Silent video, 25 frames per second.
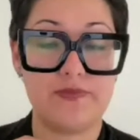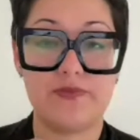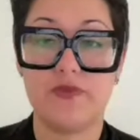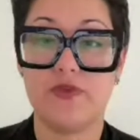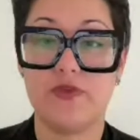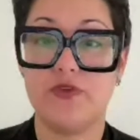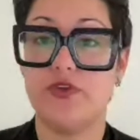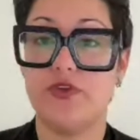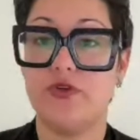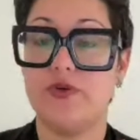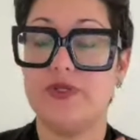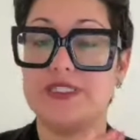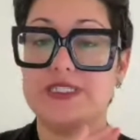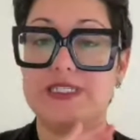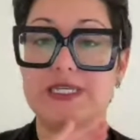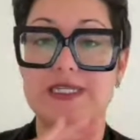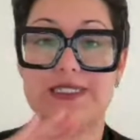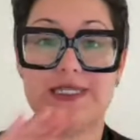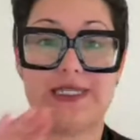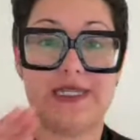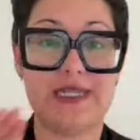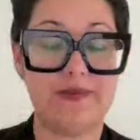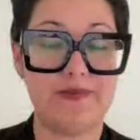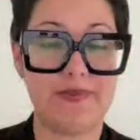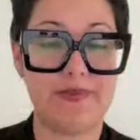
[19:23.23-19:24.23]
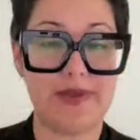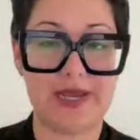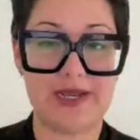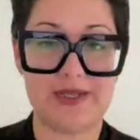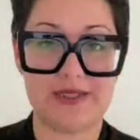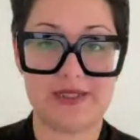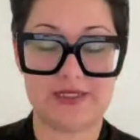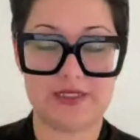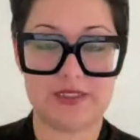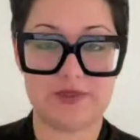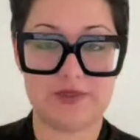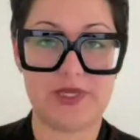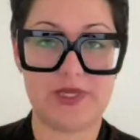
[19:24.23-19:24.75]
So it doesn't impact
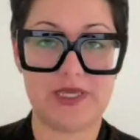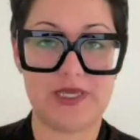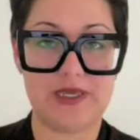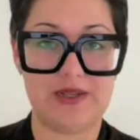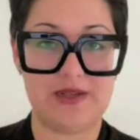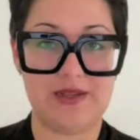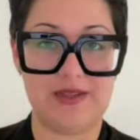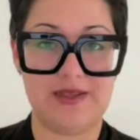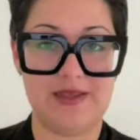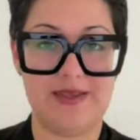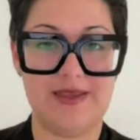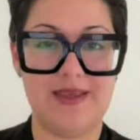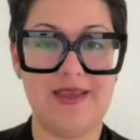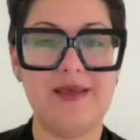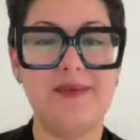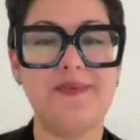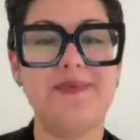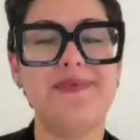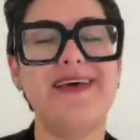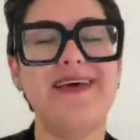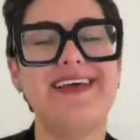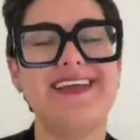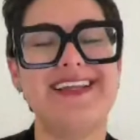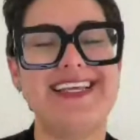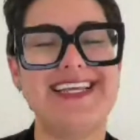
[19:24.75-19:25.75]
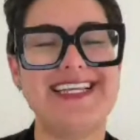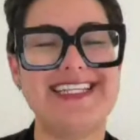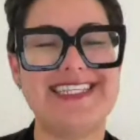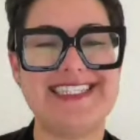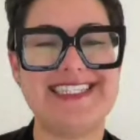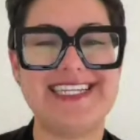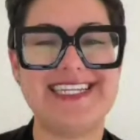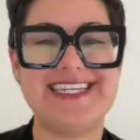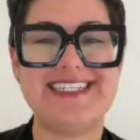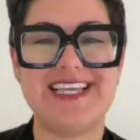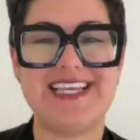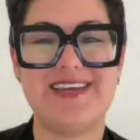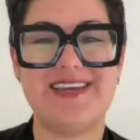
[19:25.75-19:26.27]
the speed, but it
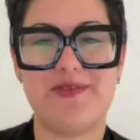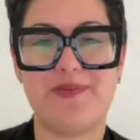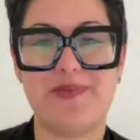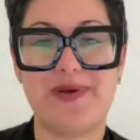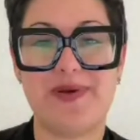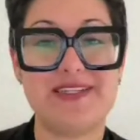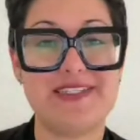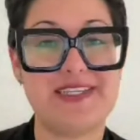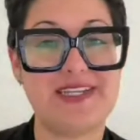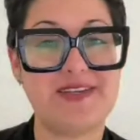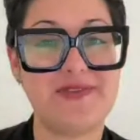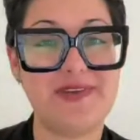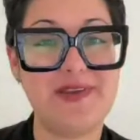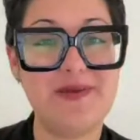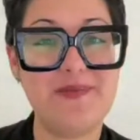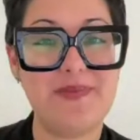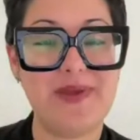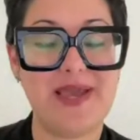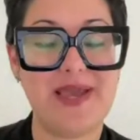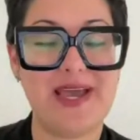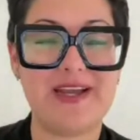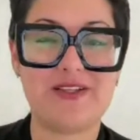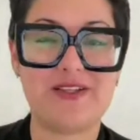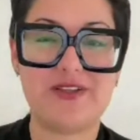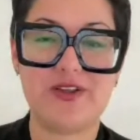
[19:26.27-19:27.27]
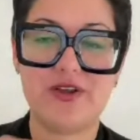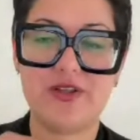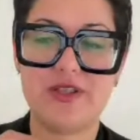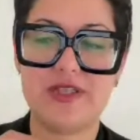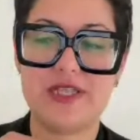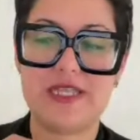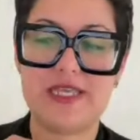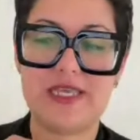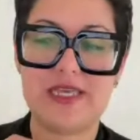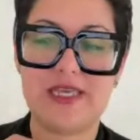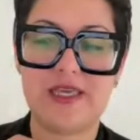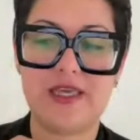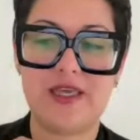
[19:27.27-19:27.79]
does have a positive impact on
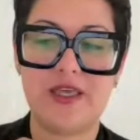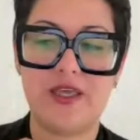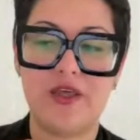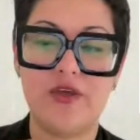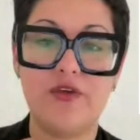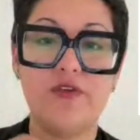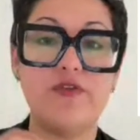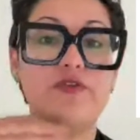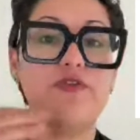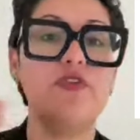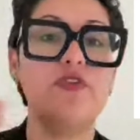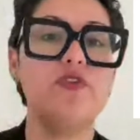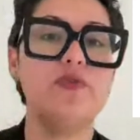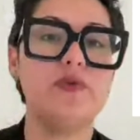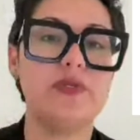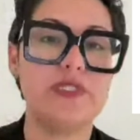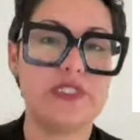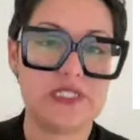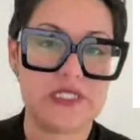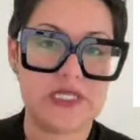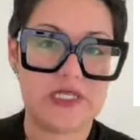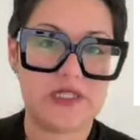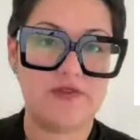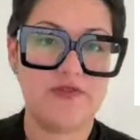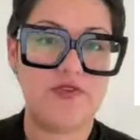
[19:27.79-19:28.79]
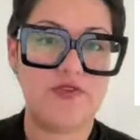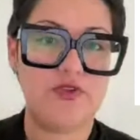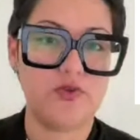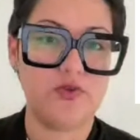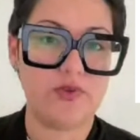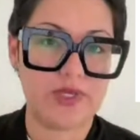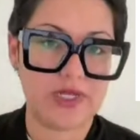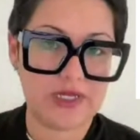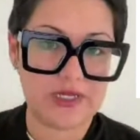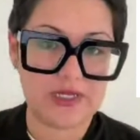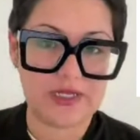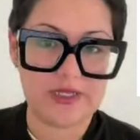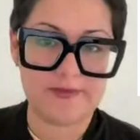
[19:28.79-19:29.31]
the fluency, the
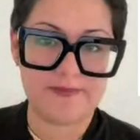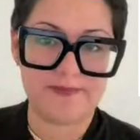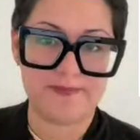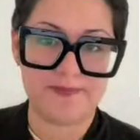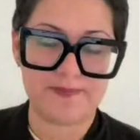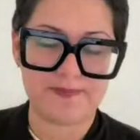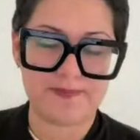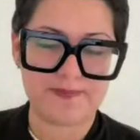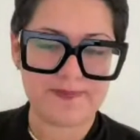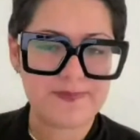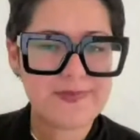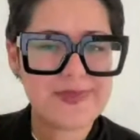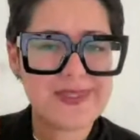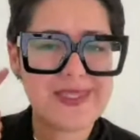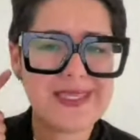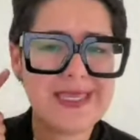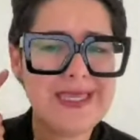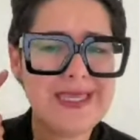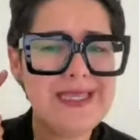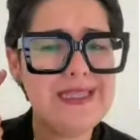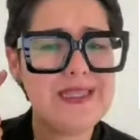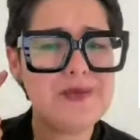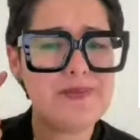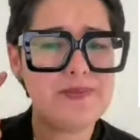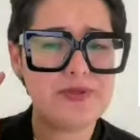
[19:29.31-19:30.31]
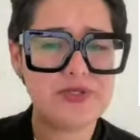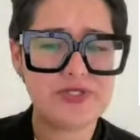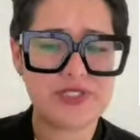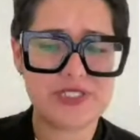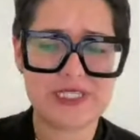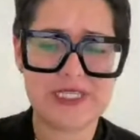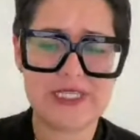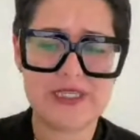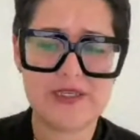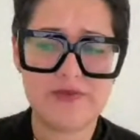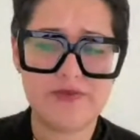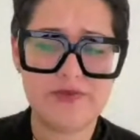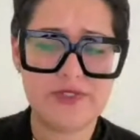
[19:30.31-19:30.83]
fluidity, and the
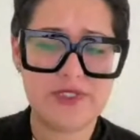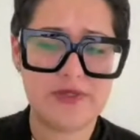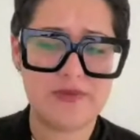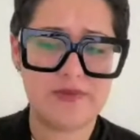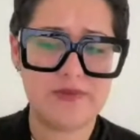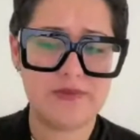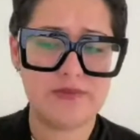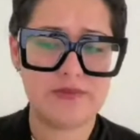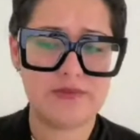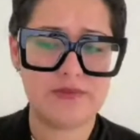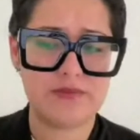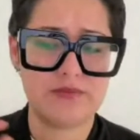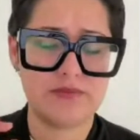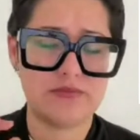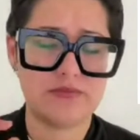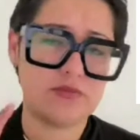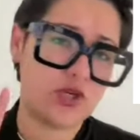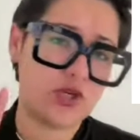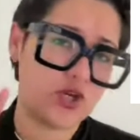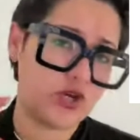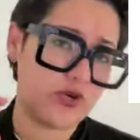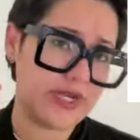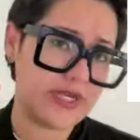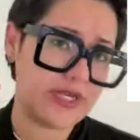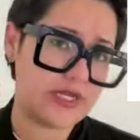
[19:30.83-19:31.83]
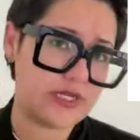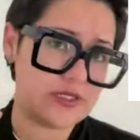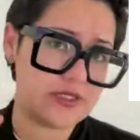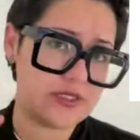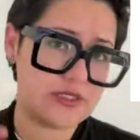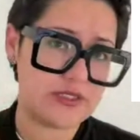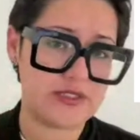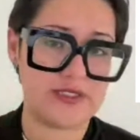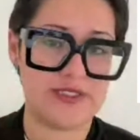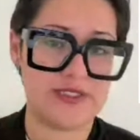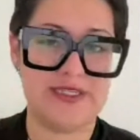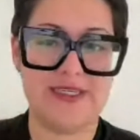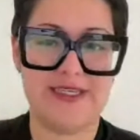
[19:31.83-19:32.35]
perceived
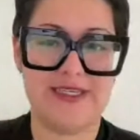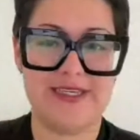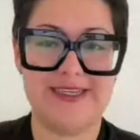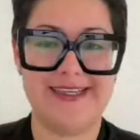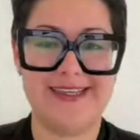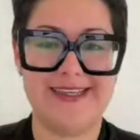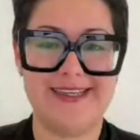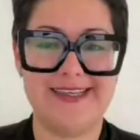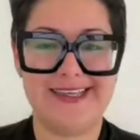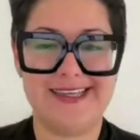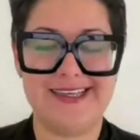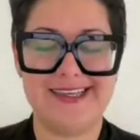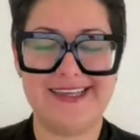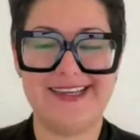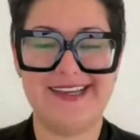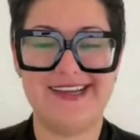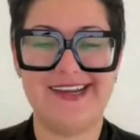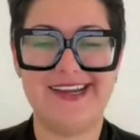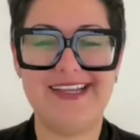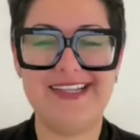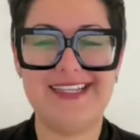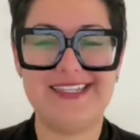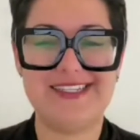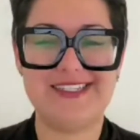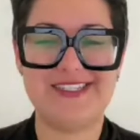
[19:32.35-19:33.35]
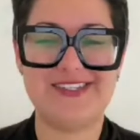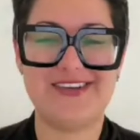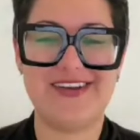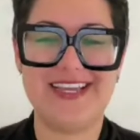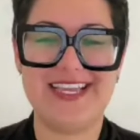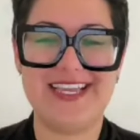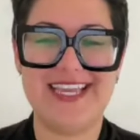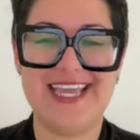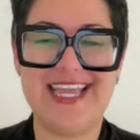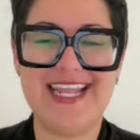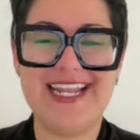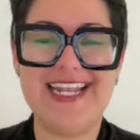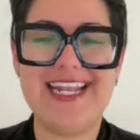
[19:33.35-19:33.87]
correctness. All right, let's try
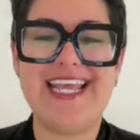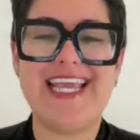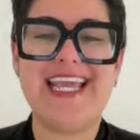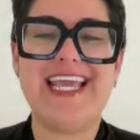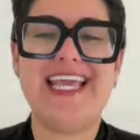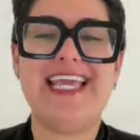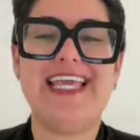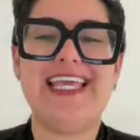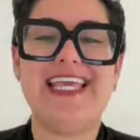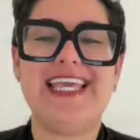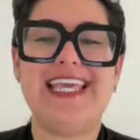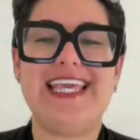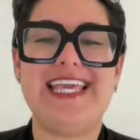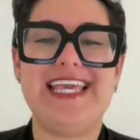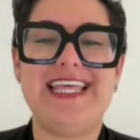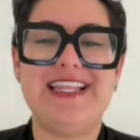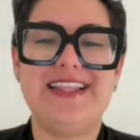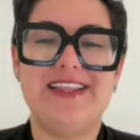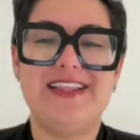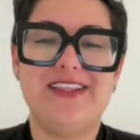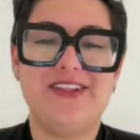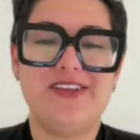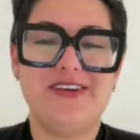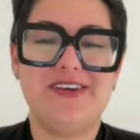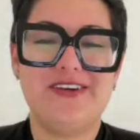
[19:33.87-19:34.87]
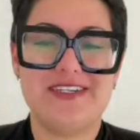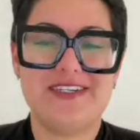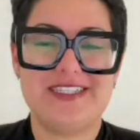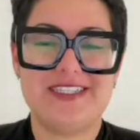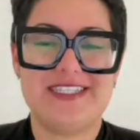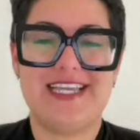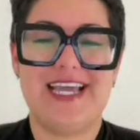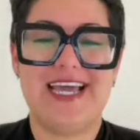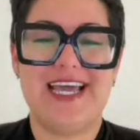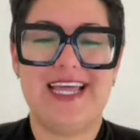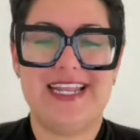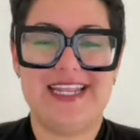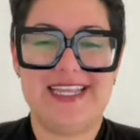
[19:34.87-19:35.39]
again. He looked
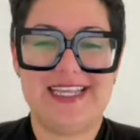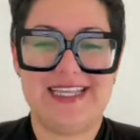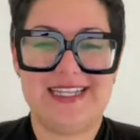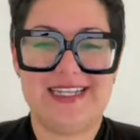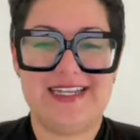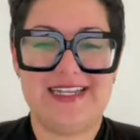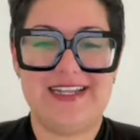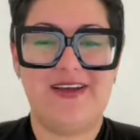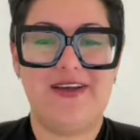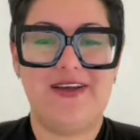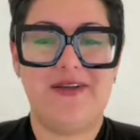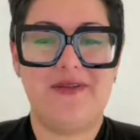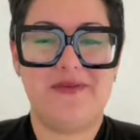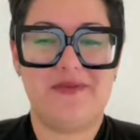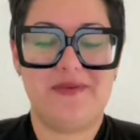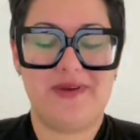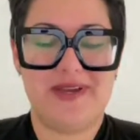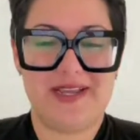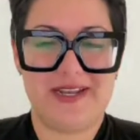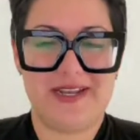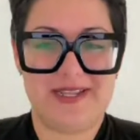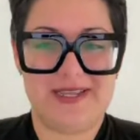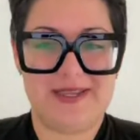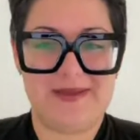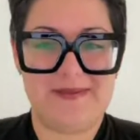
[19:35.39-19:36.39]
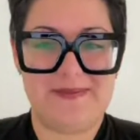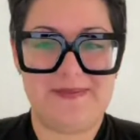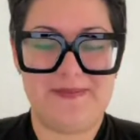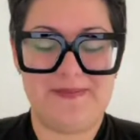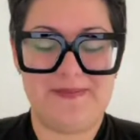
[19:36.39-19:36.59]
at it already.